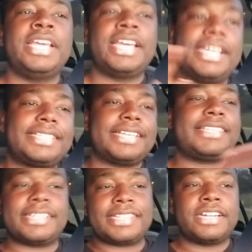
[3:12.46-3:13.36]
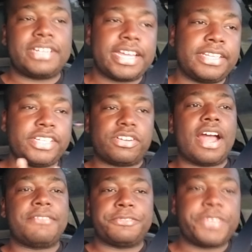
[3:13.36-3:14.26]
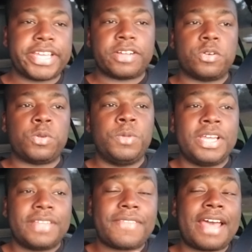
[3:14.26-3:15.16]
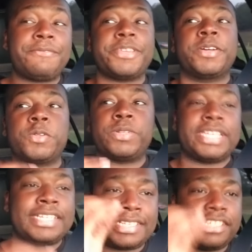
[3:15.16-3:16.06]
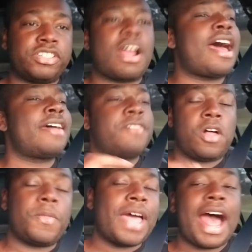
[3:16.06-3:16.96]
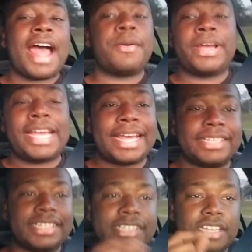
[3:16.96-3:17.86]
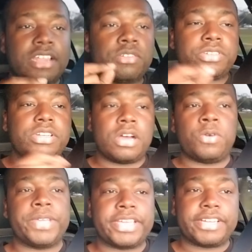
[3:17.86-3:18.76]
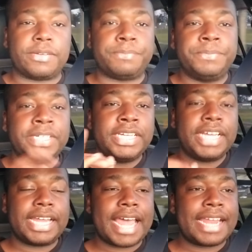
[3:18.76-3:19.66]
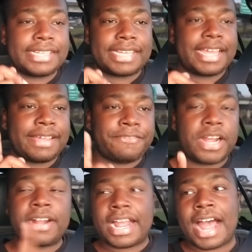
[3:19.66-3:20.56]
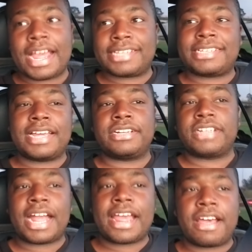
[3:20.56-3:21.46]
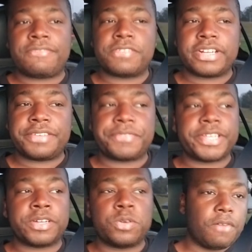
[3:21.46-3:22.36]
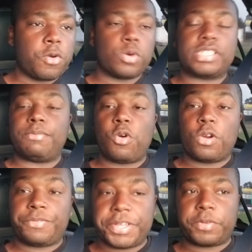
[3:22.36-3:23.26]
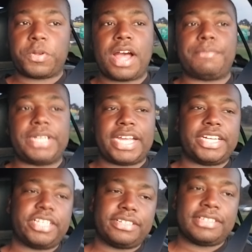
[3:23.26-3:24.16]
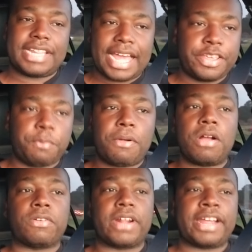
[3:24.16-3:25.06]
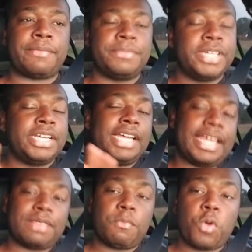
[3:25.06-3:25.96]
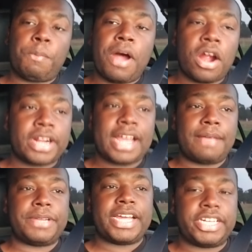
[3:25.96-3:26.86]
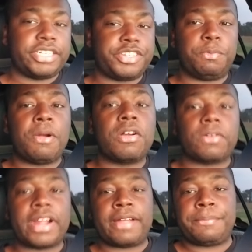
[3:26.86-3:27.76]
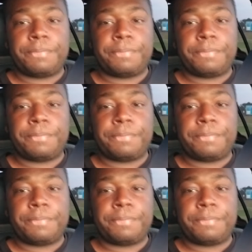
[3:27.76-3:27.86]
And since it's their daily driver vehicle, that vehicle needs to drive on the highway at least close to OEM. And that is a very high standard I have for any vehicle. Of course, the more vehicle combinations that you program and the more part combinations you program,